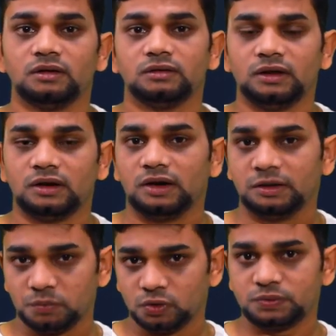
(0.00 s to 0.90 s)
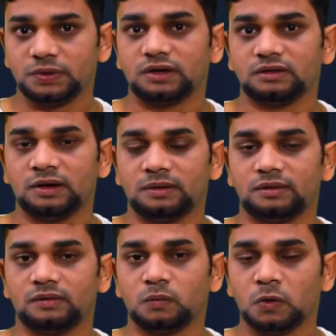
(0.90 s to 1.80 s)
the atmosphere,
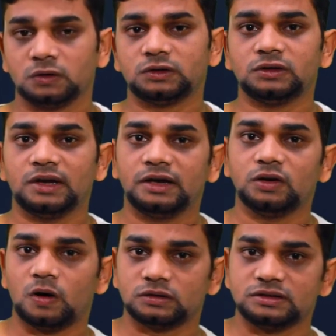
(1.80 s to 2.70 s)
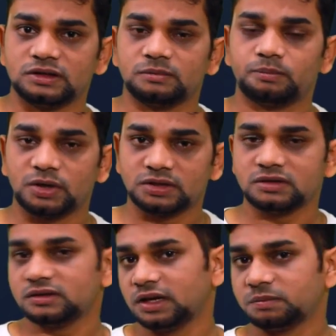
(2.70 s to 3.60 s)
the water and oxygen
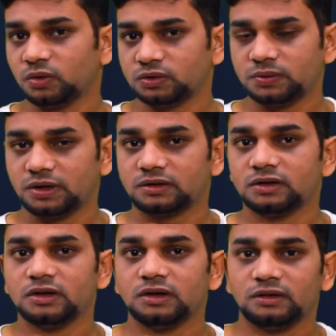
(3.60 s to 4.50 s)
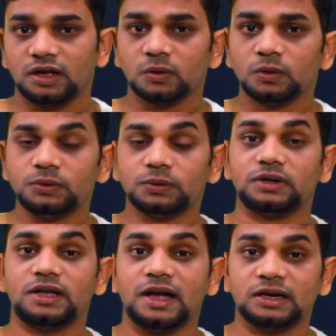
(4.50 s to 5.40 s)
present in the atmosphere, they are going to
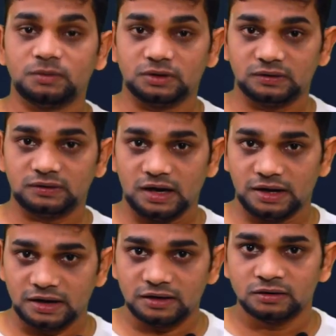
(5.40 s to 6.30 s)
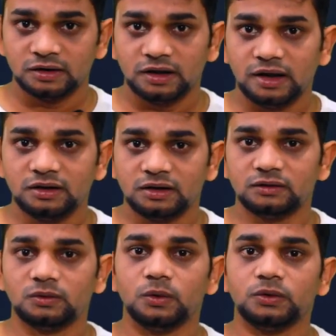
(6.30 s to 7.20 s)
react with this iron and it
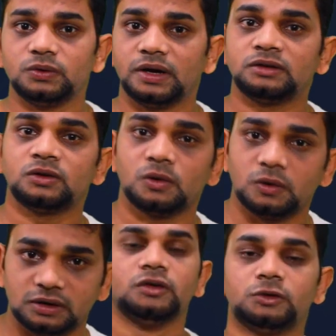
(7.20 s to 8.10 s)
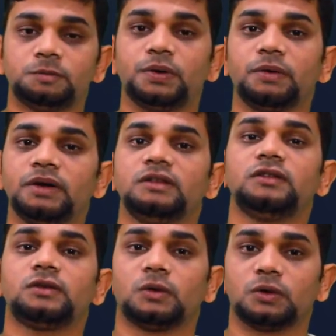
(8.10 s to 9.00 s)
is going to get corroded. To prevent
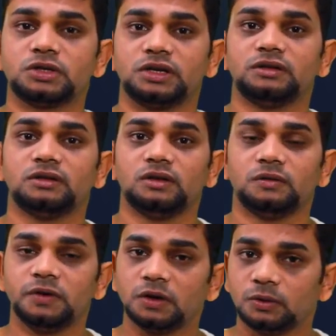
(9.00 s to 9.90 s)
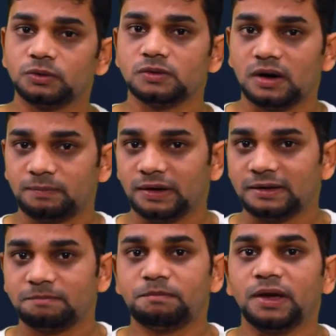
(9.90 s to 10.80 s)
this corrosion, we are going to
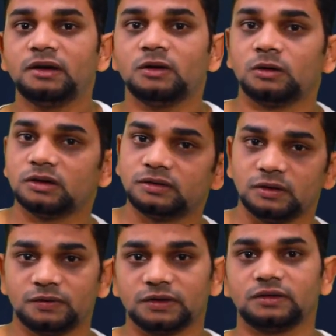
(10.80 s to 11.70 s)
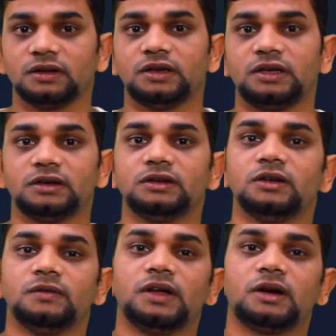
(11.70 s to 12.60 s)
apply paint on the surface. Here
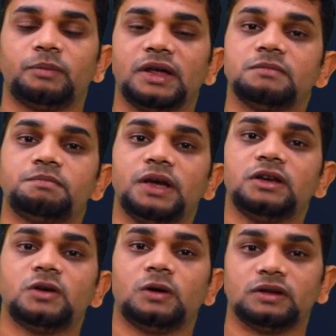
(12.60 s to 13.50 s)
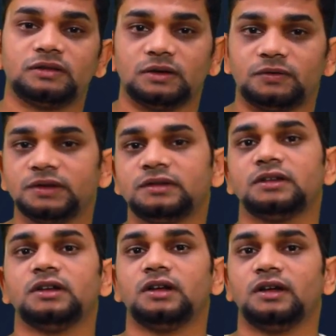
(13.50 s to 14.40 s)
we are applying paint on the surface,
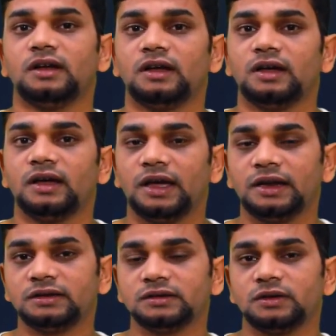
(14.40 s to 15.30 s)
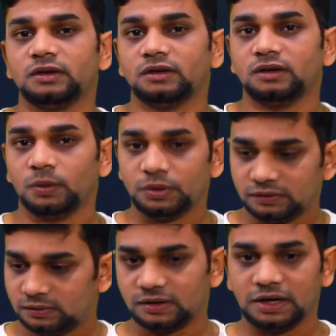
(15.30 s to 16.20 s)
and now it
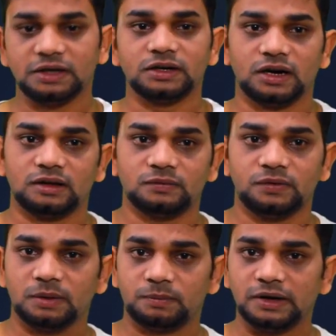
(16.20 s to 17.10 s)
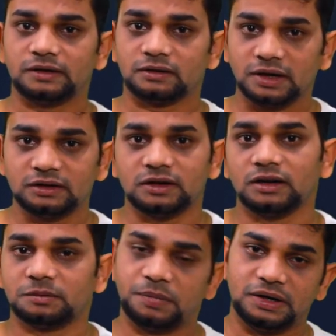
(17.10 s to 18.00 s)
is red in color. We applied red
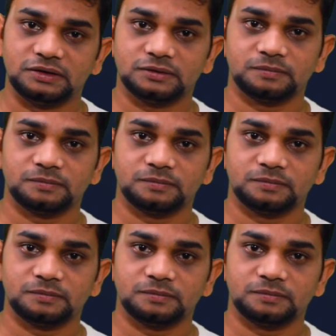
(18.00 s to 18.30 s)
color paint.